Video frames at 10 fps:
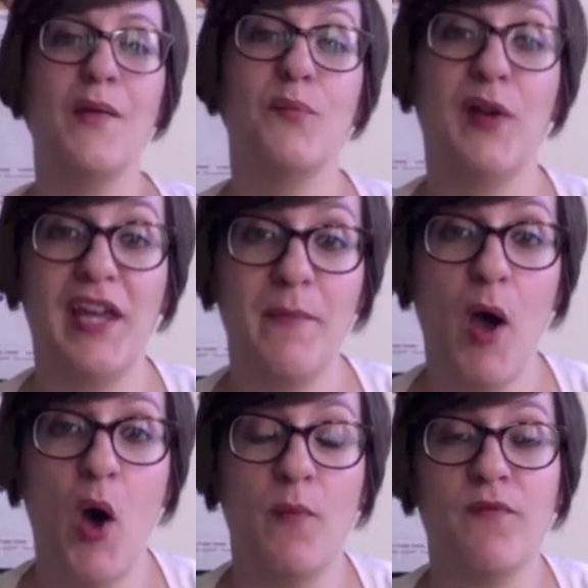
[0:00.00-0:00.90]
Bring Him
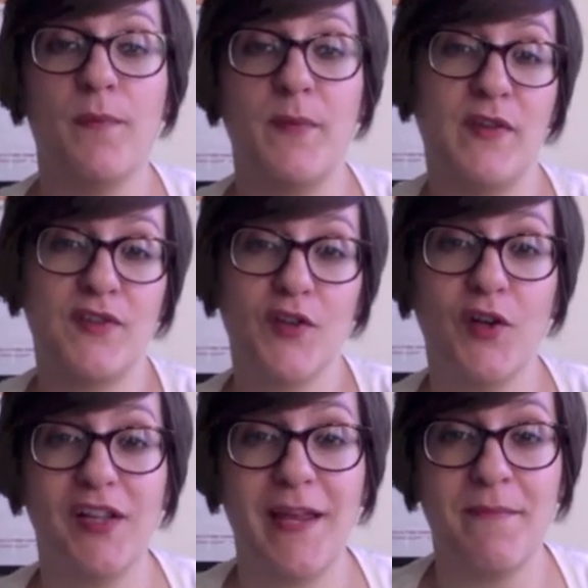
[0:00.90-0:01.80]
Home from the
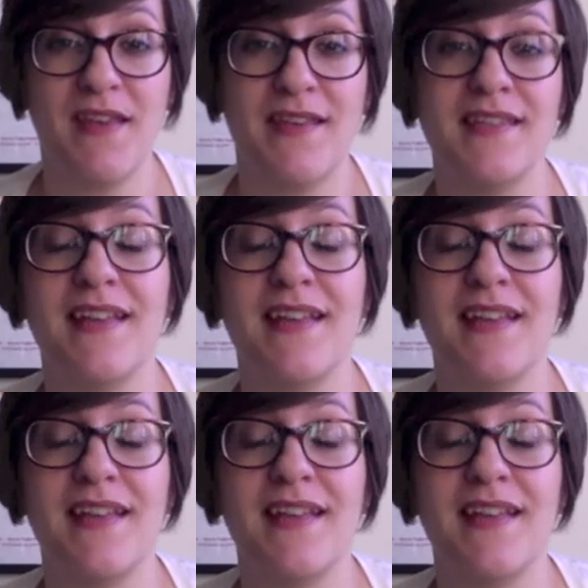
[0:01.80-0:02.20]
musical Les Mis,